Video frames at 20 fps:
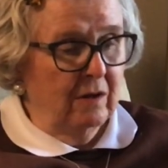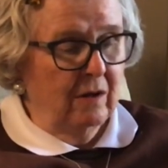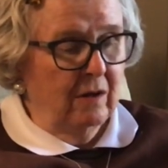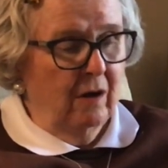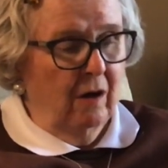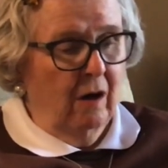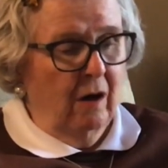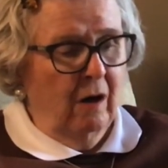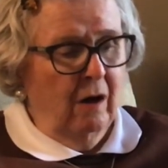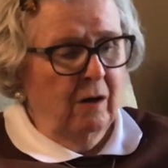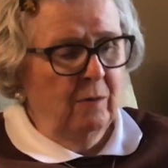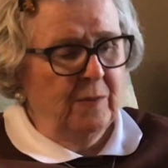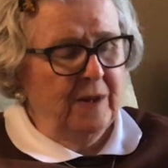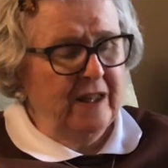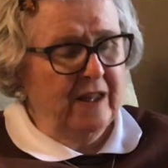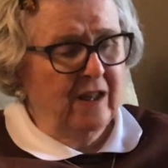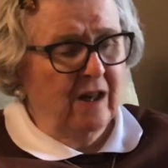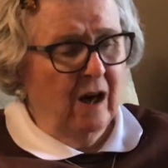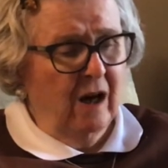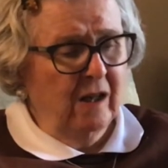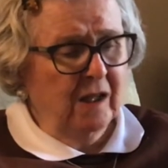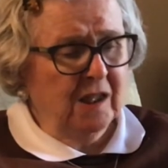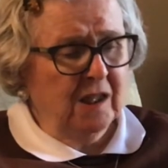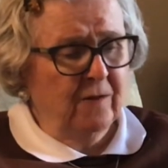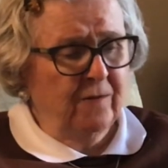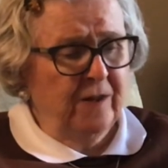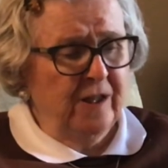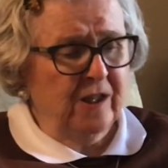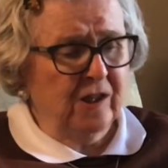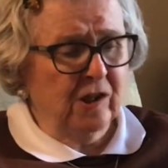all because
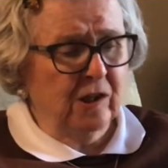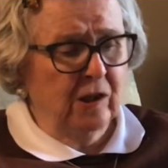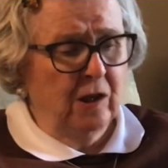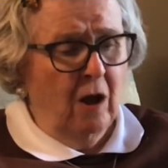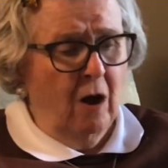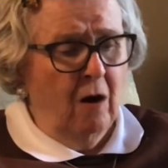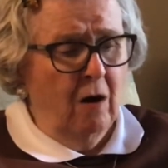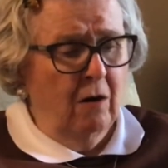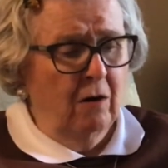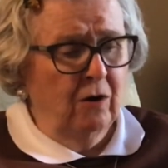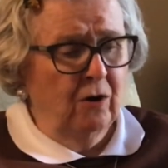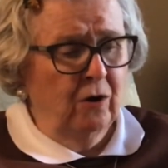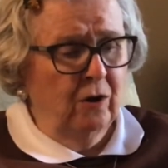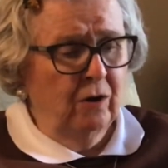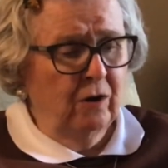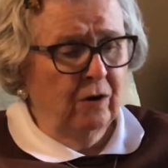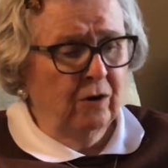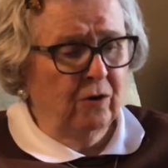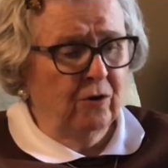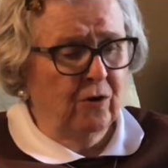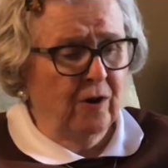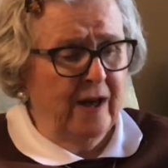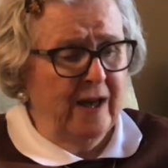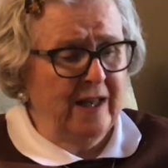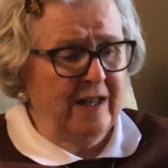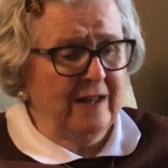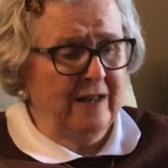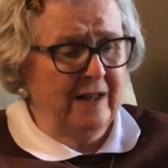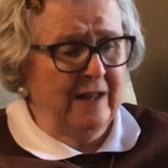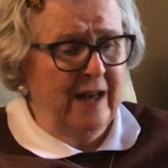of his long,
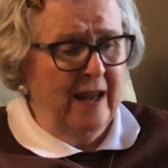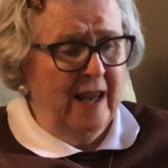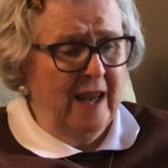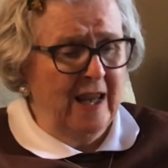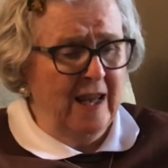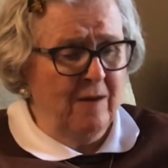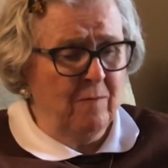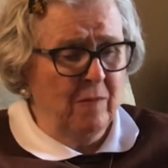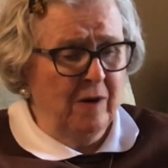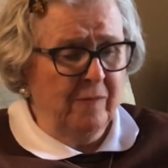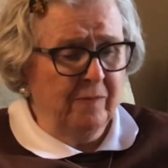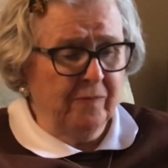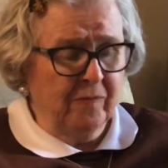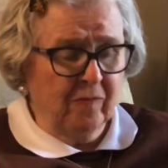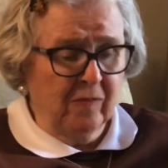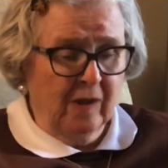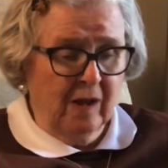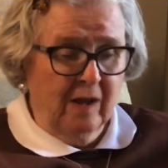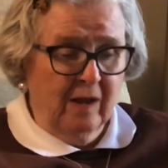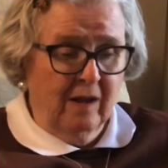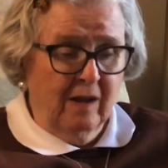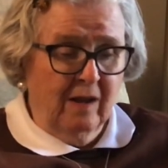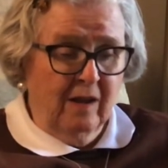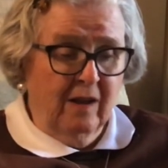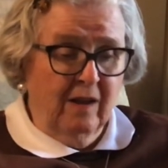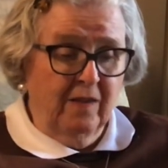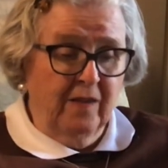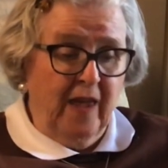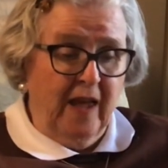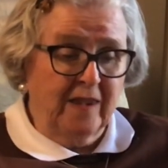great name,
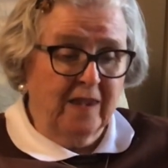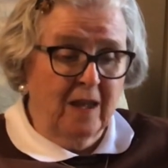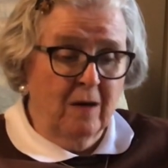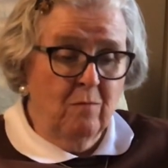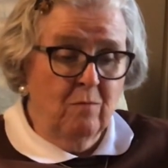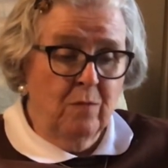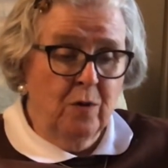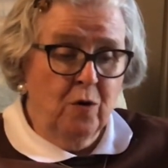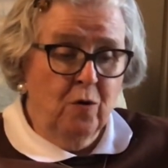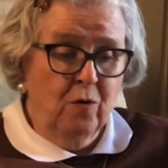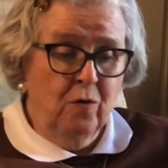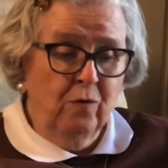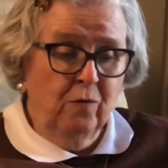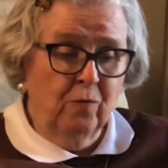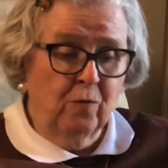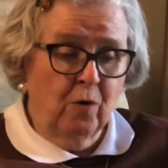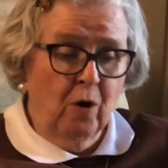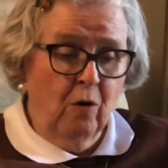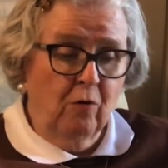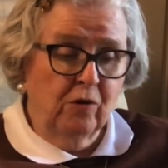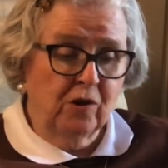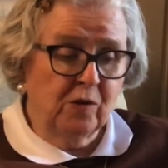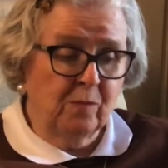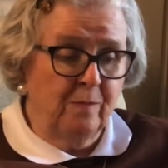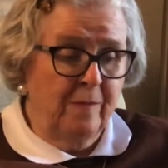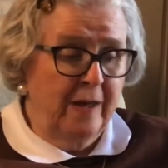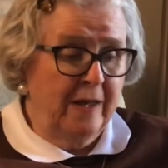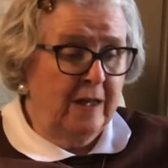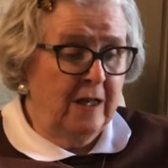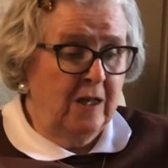that the moon rose
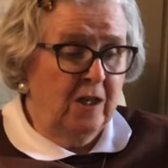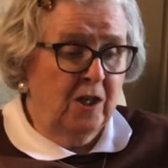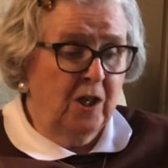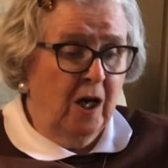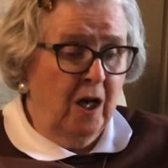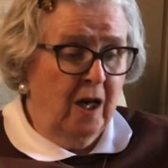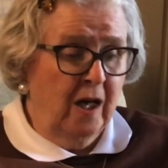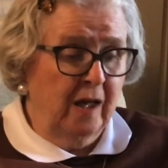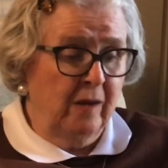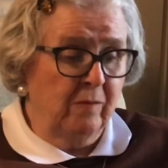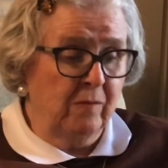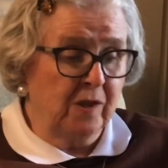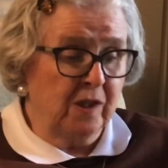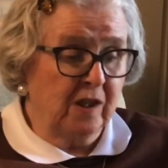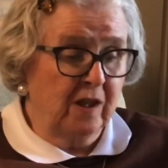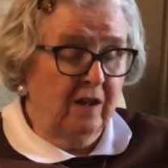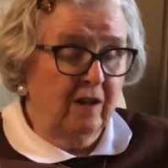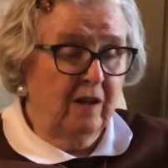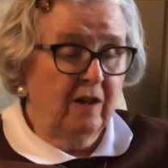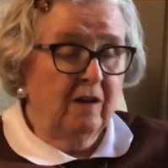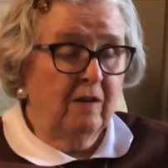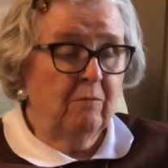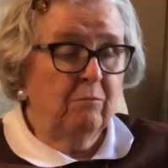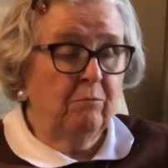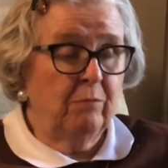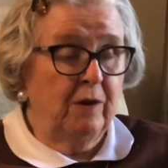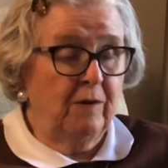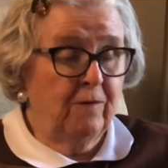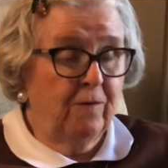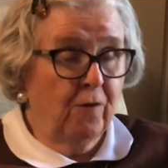many times
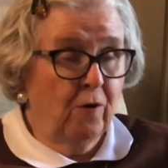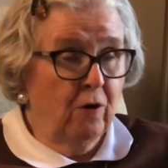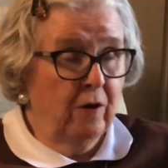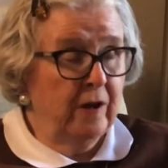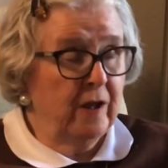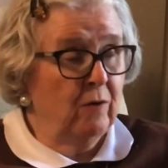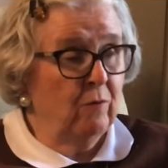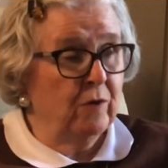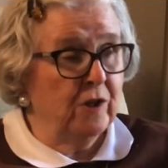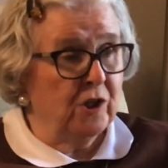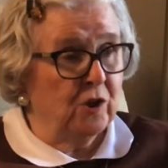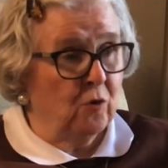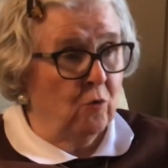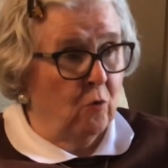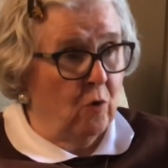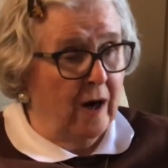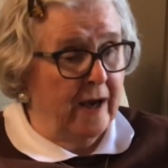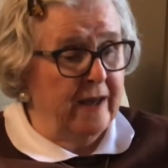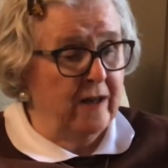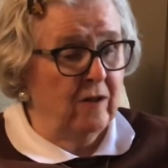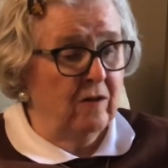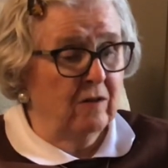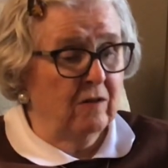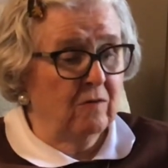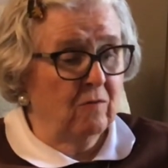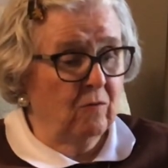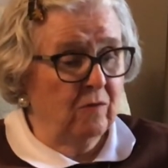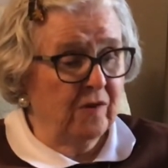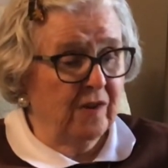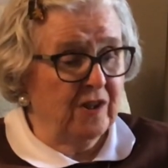before he was quite
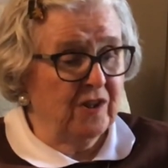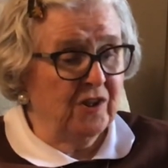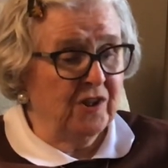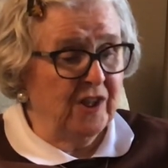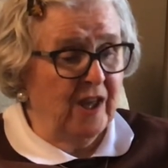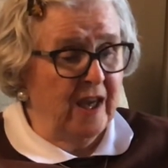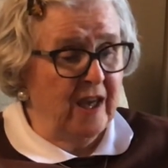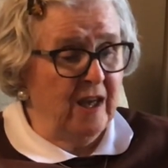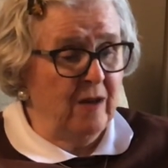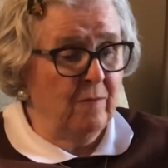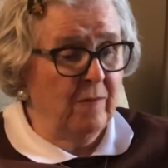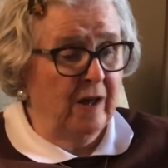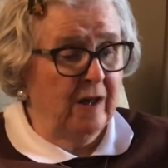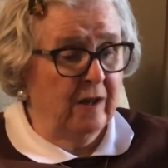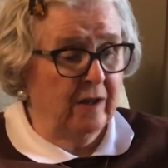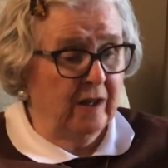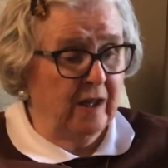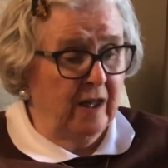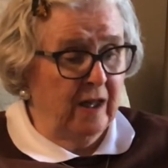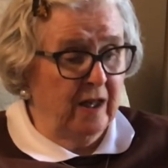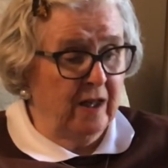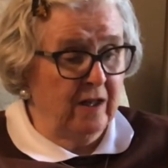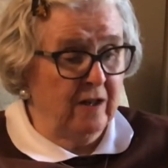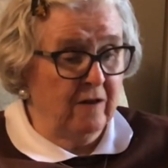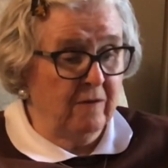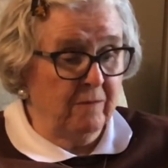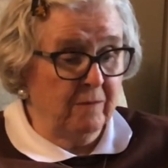the same again.